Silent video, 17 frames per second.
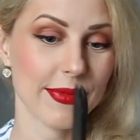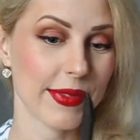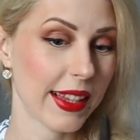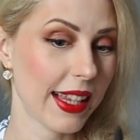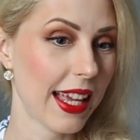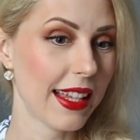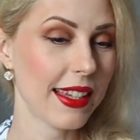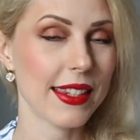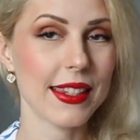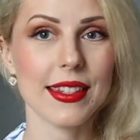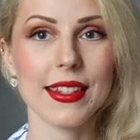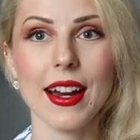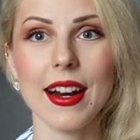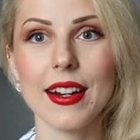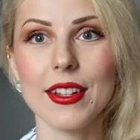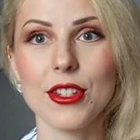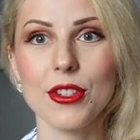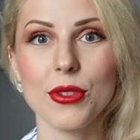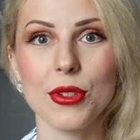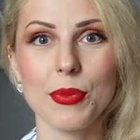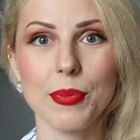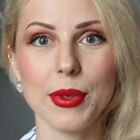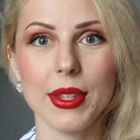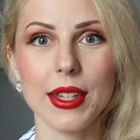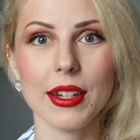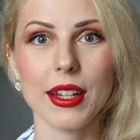let's start to
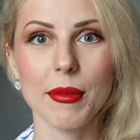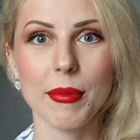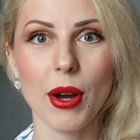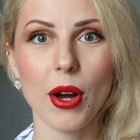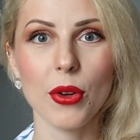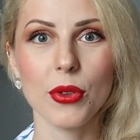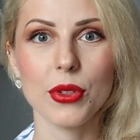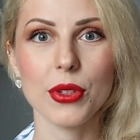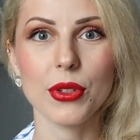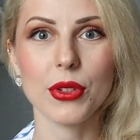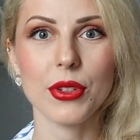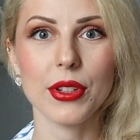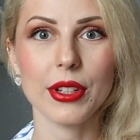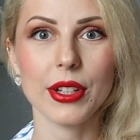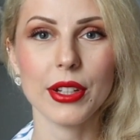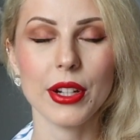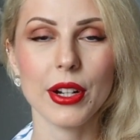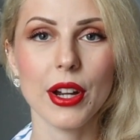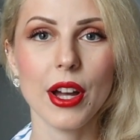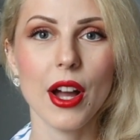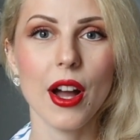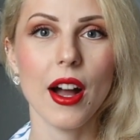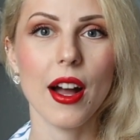speak about their